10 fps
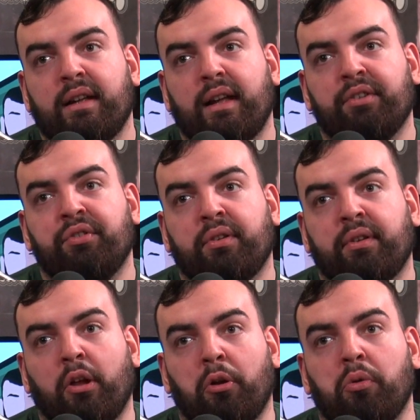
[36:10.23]
and just
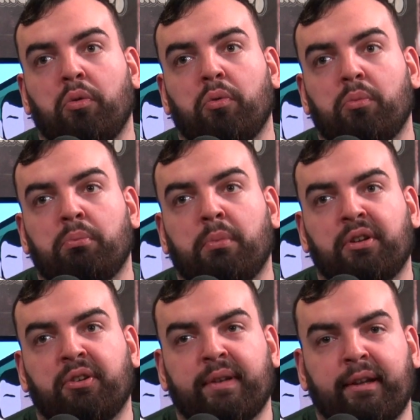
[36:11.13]
how much
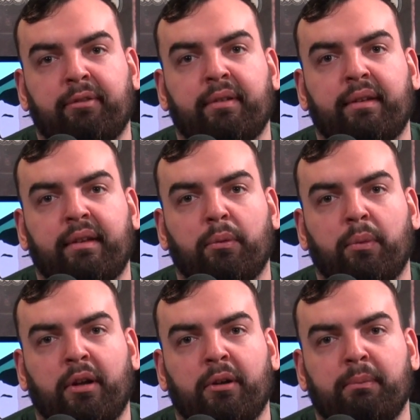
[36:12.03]
of a difference that we
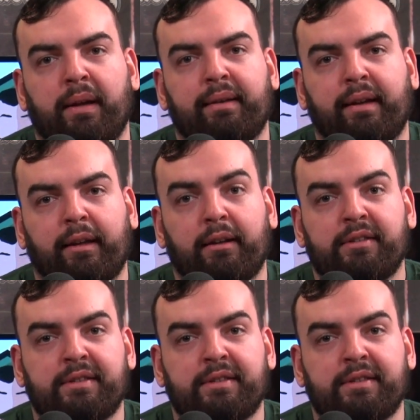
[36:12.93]
can make together.